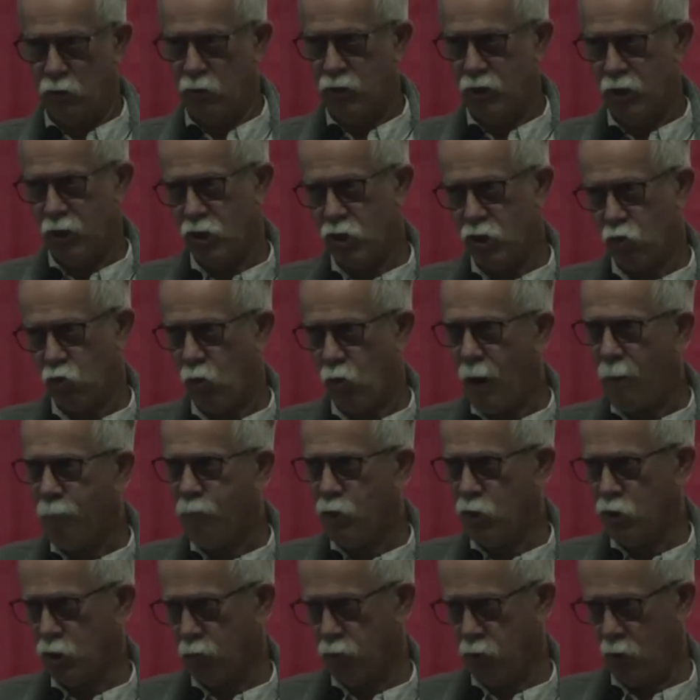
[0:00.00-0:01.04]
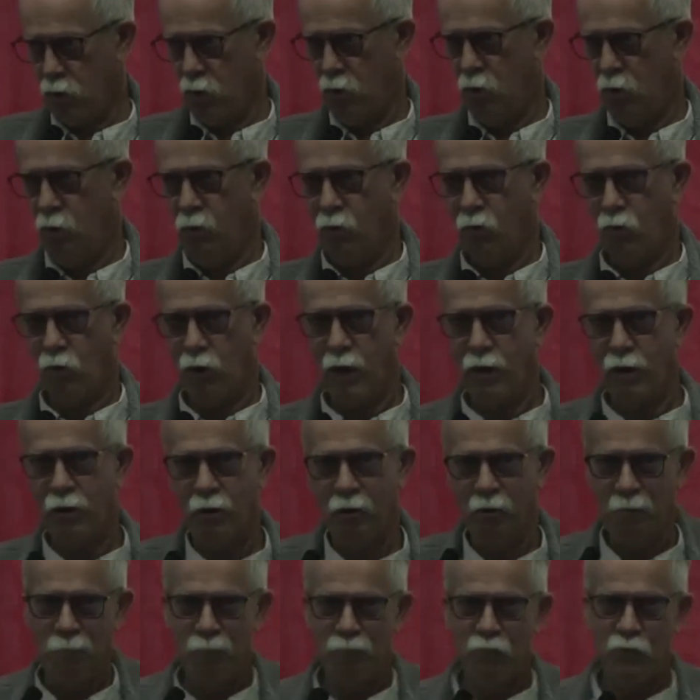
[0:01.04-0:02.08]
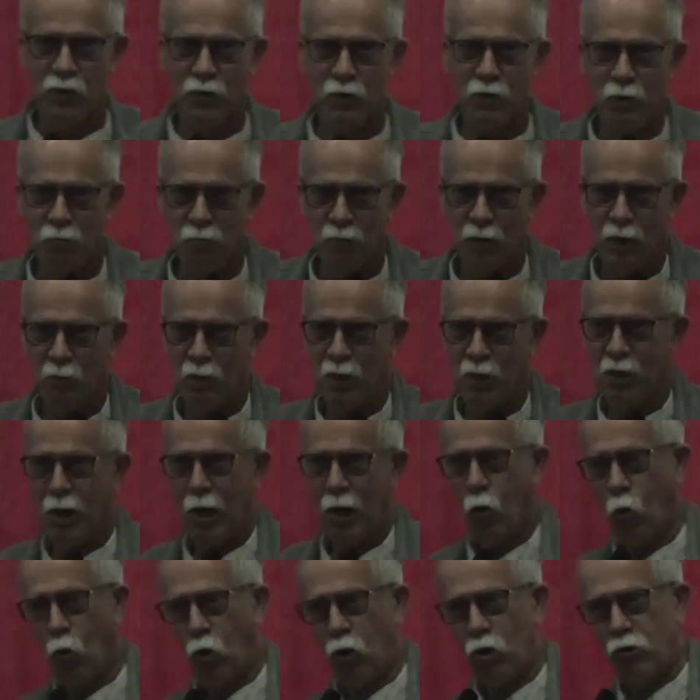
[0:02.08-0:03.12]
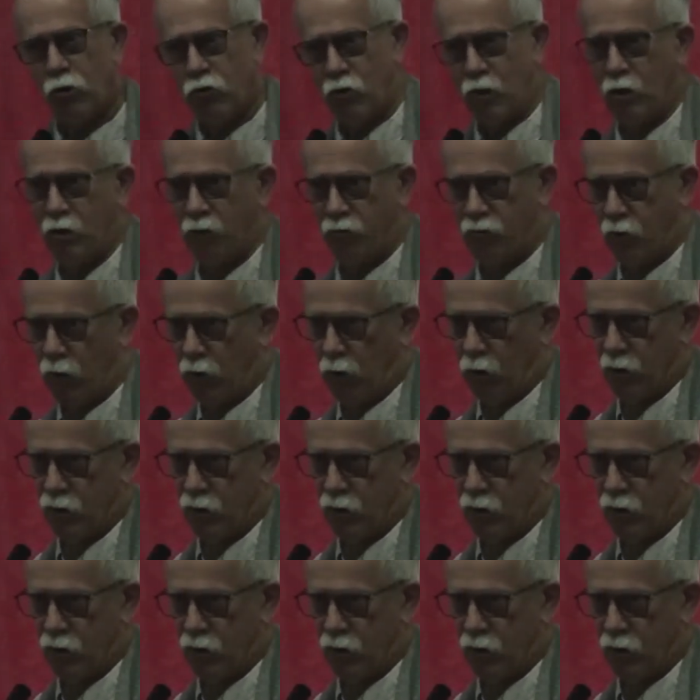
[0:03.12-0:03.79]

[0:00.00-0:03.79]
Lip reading: disreputable, right? Maybe not worthy of our